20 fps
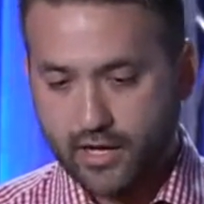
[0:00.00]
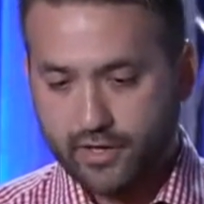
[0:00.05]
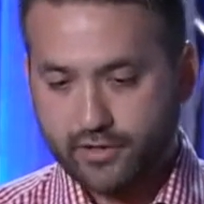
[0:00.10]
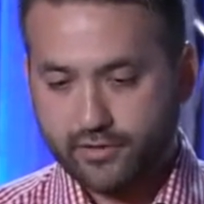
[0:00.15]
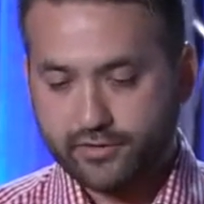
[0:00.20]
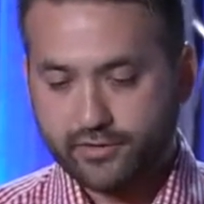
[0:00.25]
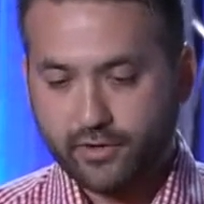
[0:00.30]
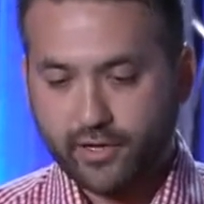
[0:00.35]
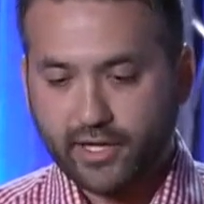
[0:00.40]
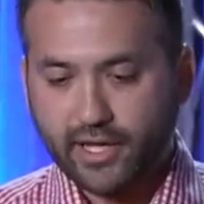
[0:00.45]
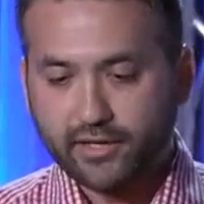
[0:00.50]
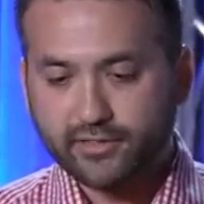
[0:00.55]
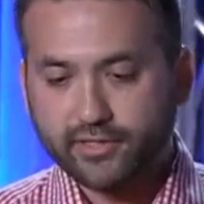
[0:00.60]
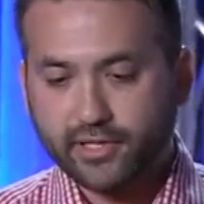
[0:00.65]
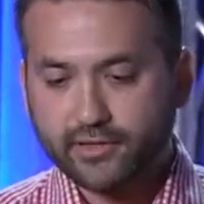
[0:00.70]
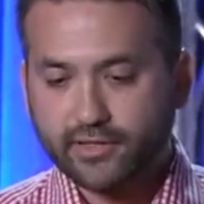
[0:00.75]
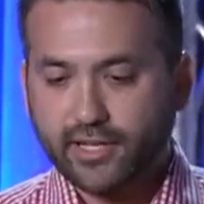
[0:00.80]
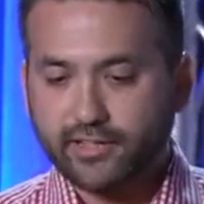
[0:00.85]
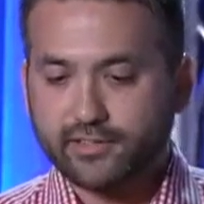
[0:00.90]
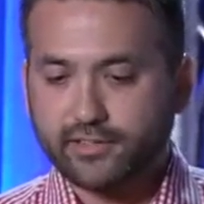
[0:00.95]
So I guess
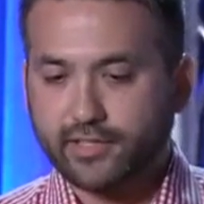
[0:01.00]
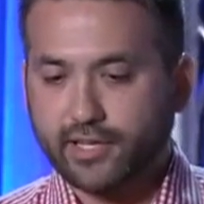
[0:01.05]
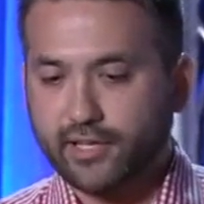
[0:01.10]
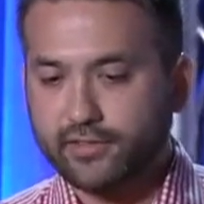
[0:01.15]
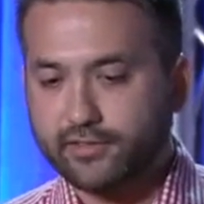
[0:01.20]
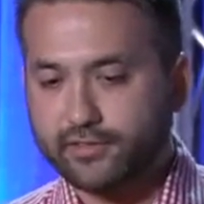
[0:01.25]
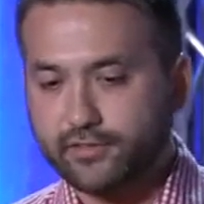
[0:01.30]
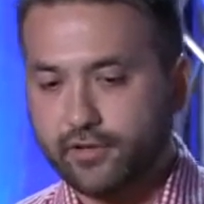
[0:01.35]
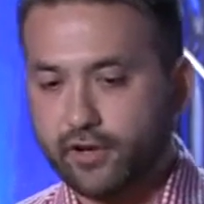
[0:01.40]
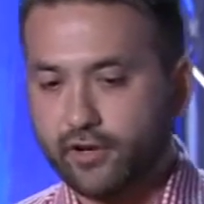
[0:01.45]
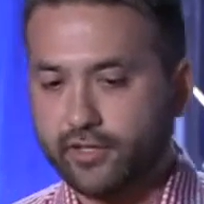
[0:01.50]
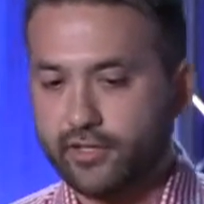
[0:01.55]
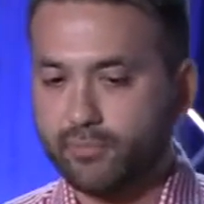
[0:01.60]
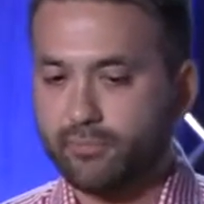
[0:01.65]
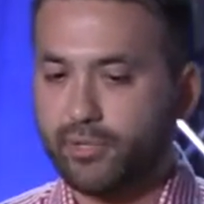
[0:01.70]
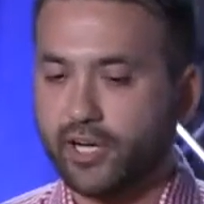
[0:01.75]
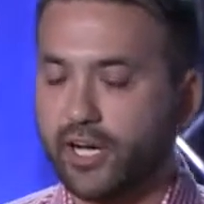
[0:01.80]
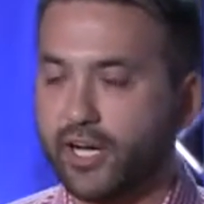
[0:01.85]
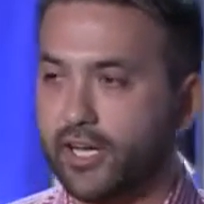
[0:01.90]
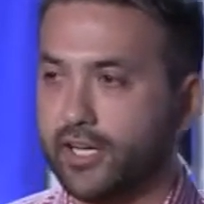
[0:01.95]
I'd like to get started
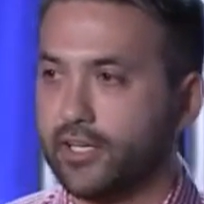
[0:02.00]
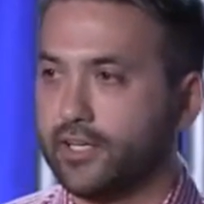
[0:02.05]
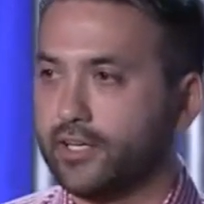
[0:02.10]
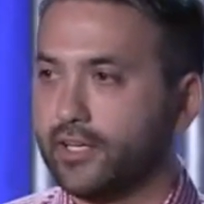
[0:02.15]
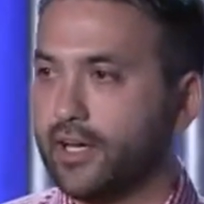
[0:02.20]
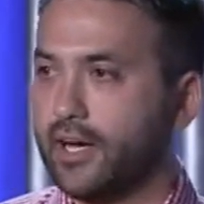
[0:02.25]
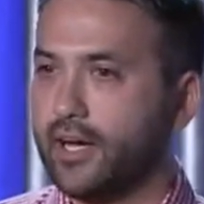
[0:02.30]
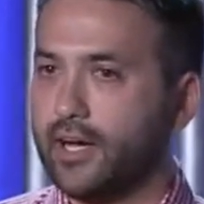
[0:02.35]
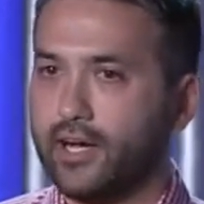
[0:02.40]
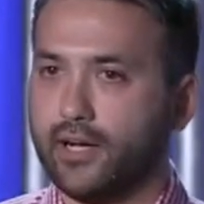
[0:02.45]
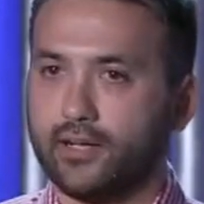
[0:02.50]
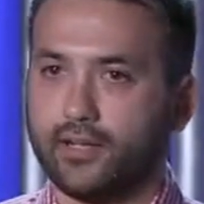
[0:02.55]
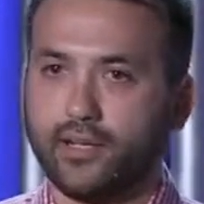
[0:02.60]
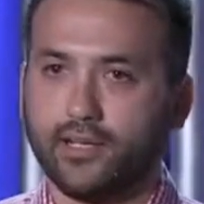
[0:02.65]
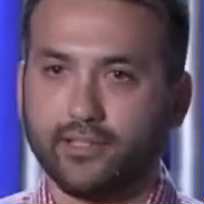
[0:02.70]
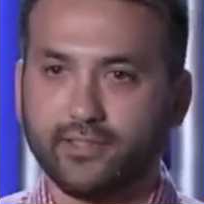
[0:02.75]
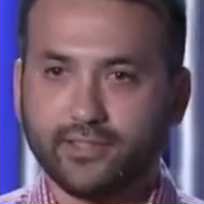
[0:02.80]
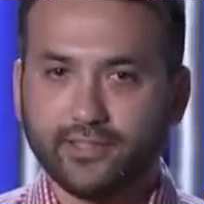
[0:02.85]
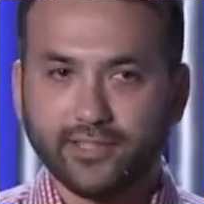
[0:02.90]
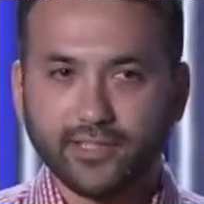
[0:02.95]
by a
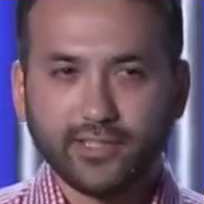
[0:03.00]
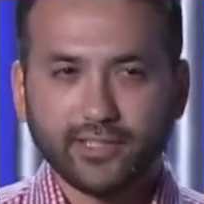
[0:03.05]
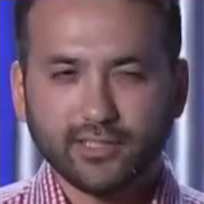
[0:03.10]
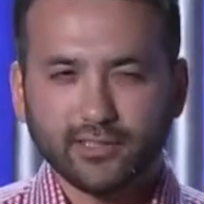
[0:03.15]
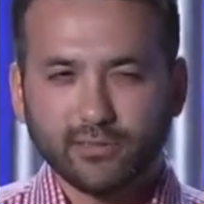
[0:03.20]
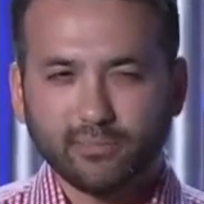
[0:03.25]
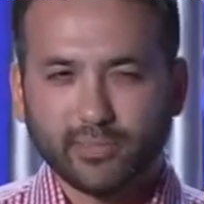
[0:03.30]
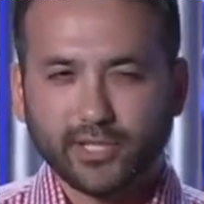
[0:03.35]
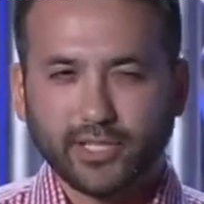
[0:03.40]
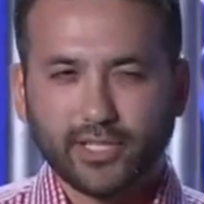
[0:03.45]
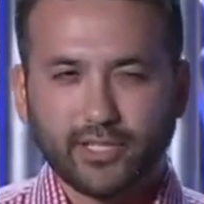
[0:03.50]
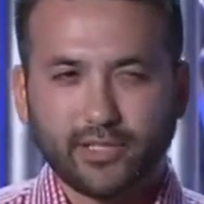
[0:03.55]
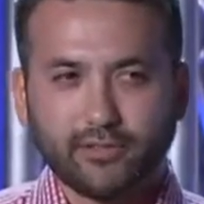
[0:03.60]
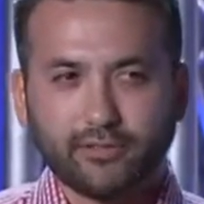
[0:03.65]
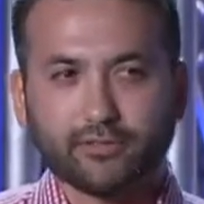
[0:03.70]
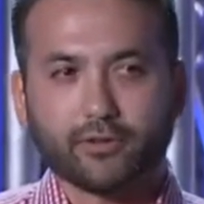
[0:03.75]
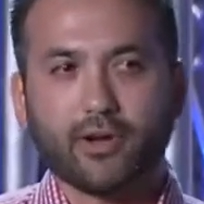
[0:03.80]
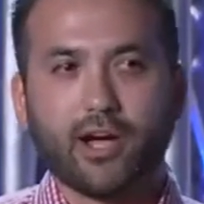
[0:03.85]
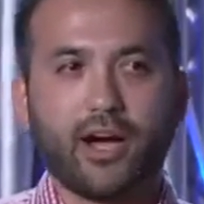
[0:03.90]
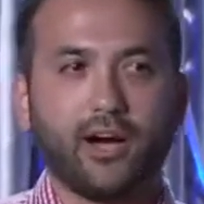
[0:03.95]
little bit
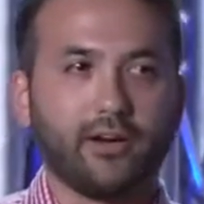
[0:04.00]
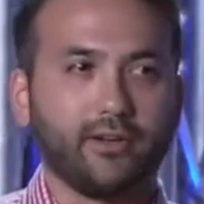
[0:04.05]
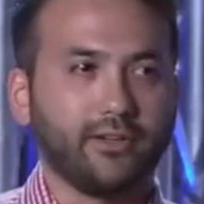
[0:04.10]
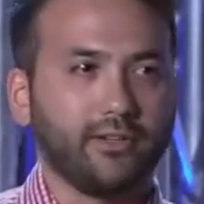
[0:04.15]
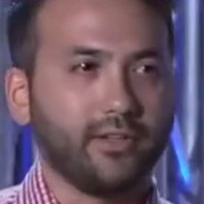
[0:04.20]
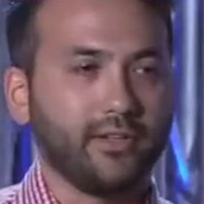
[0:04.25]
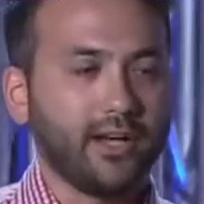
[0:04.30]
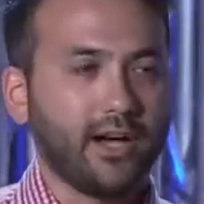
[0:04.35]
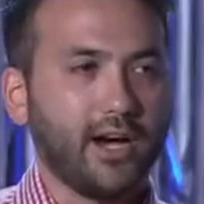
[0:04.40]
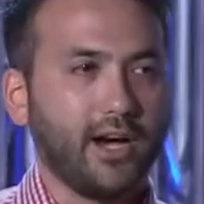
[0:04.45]
of crowd